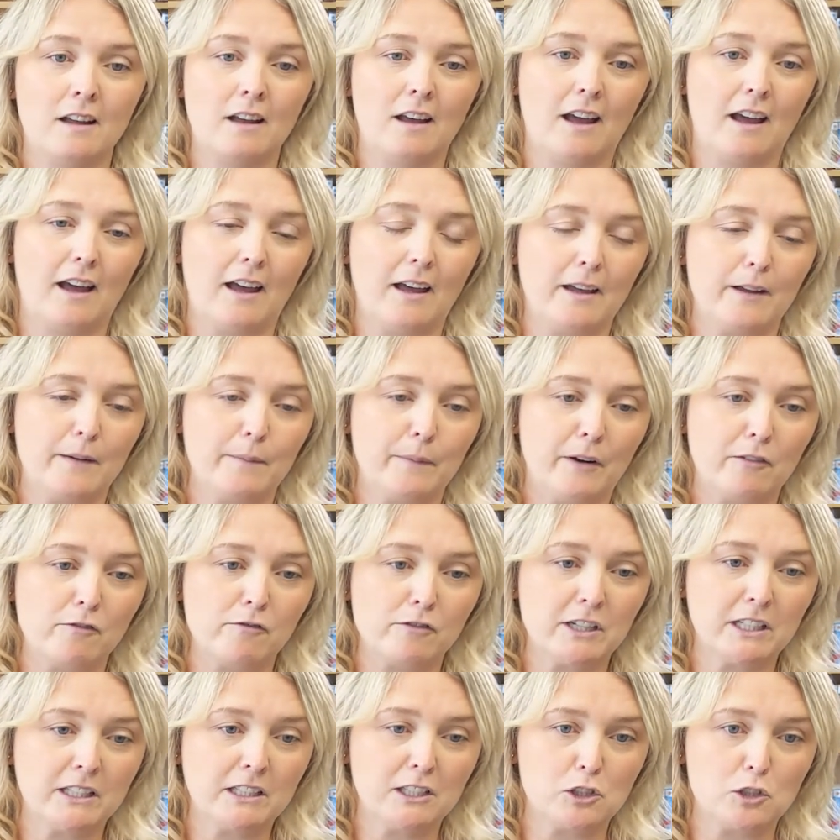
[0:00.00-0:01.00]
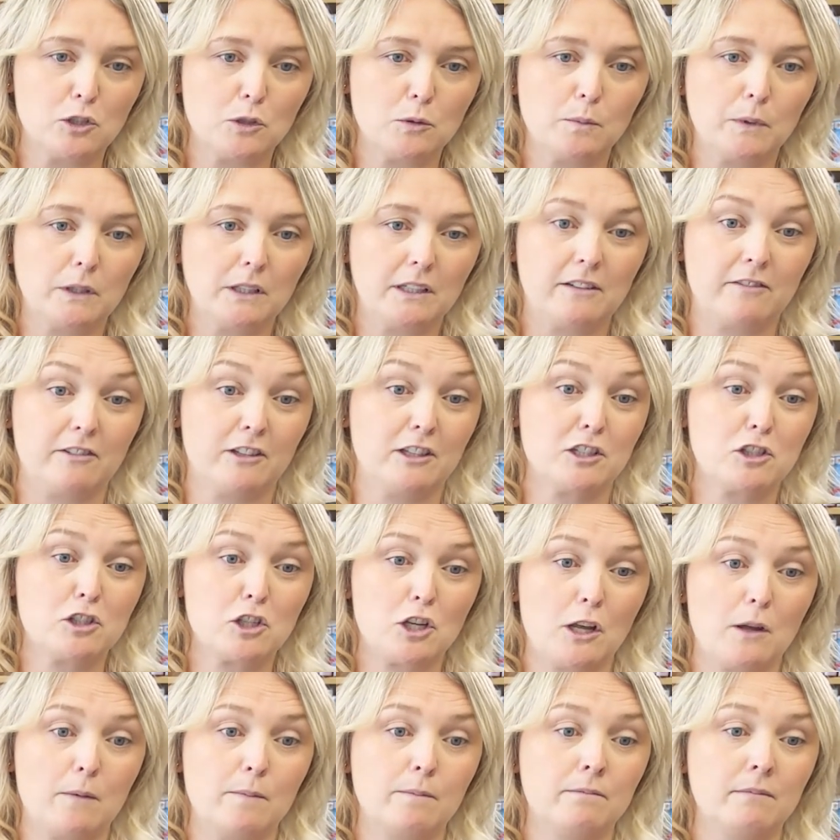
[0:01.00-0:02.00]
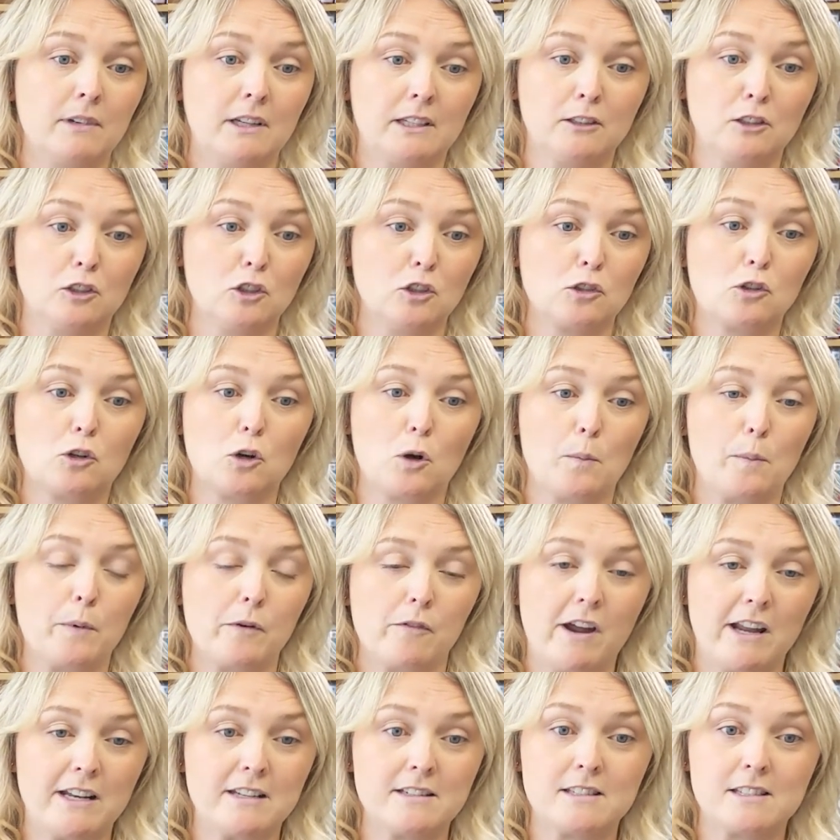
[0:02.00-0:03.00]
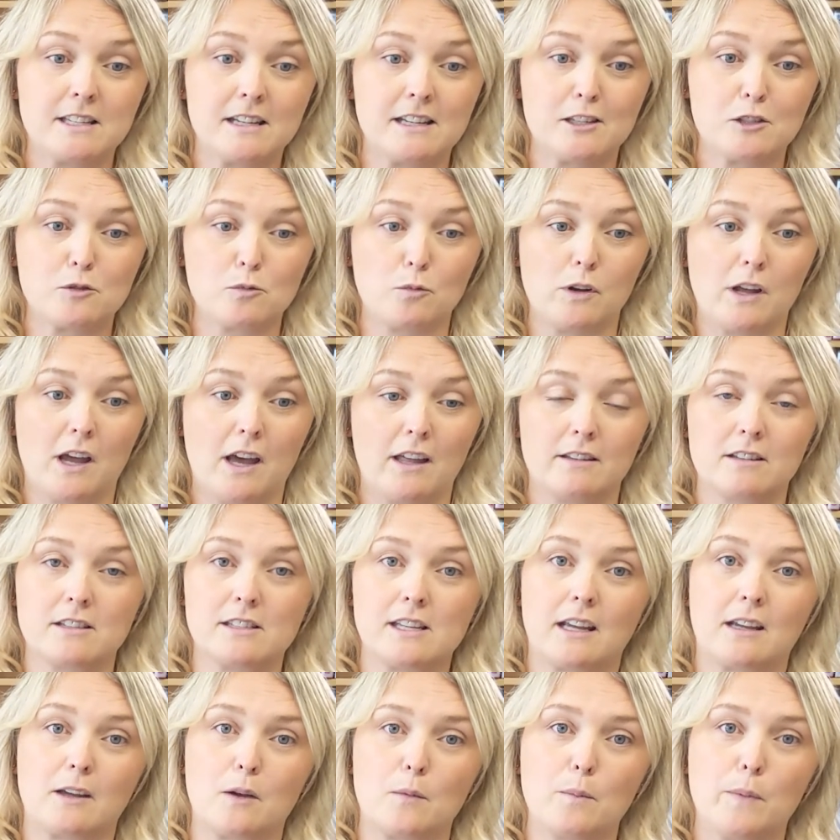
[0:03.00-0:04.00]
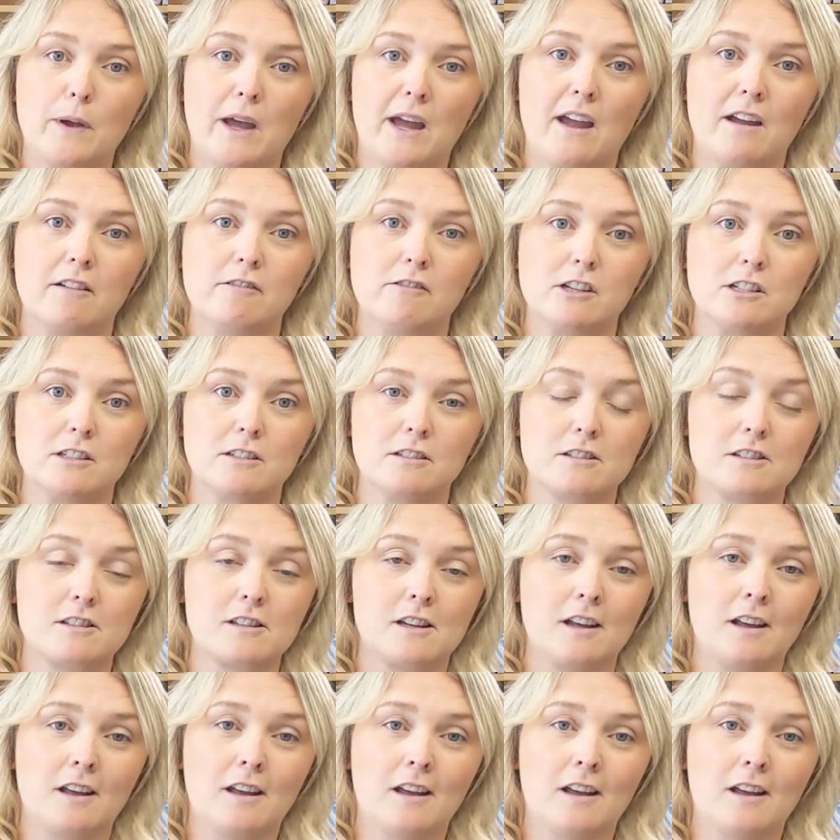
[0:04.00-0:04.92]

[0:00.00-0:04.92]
I really do believe in the term in loco parentis, we are the second parents,